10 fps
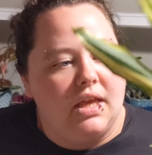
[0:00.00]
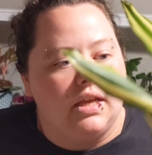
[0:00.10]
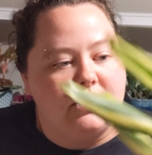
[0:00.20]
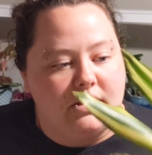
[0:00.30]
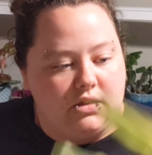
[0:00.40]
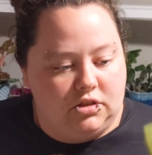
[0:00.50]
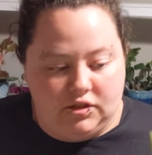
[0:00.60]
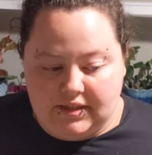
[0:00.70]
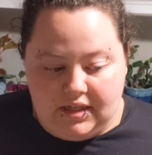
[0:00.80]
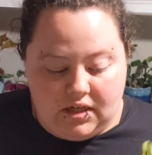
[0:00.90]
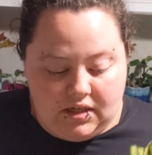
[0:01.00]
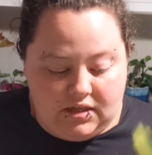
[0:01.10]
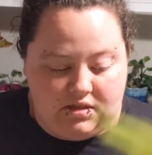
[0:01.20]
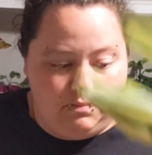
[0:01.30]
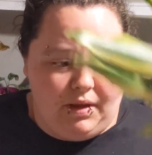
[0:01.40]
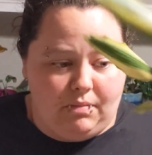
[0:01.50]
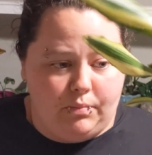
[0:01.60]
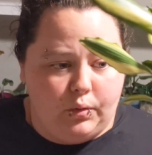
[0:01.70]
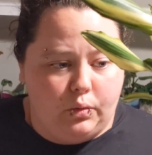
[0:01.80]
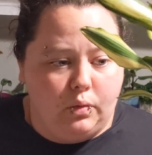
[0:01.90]
Is it a Dracaena? Is it a
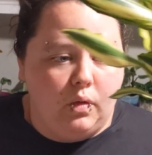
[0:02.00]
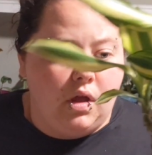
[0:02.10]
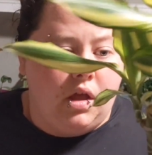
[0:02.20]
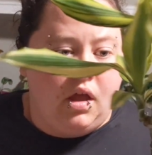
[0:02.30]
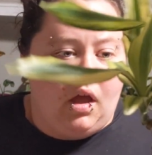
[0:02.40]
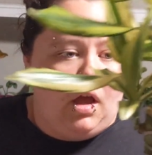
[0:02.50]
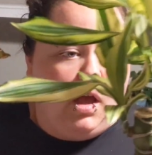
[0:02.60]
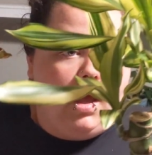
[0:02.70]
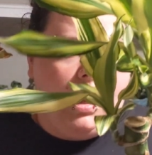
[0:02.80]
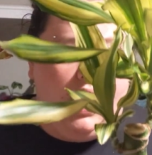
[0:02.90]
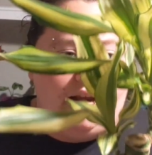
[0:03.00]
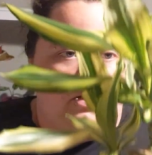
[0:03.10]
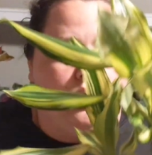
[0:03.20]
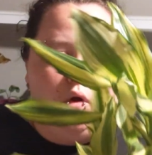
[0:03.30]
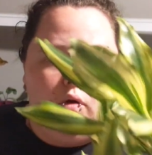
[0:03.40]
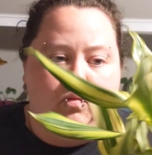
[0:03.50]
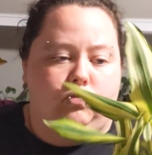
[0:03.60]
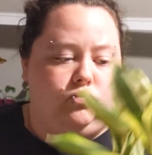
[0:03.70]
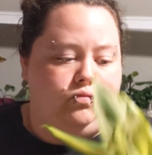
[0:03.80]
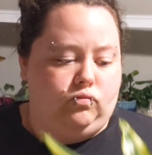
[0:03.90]
bamboo? I don't know.
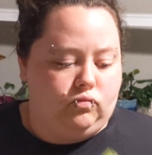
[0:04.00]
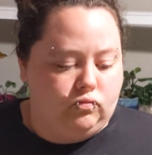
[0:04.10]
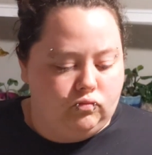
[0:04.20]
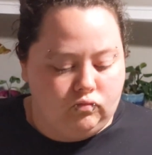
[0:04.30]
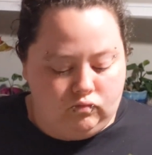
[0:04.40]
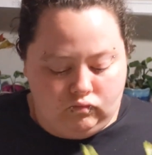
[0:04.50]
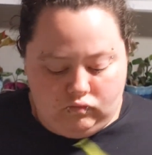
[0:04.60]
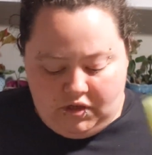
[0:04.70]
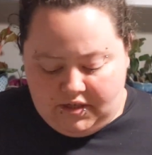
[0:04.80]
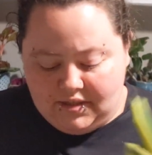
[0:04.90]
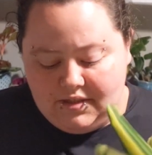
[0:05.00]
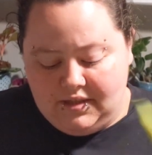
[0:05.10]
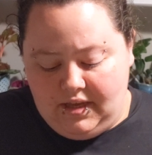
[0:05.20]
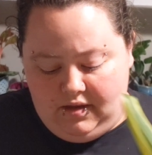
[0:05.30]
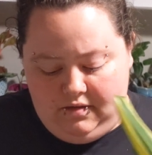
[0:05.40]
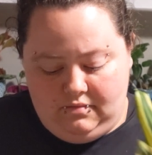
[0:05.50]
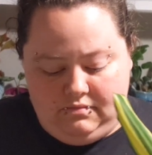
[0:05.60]
It doesn't say.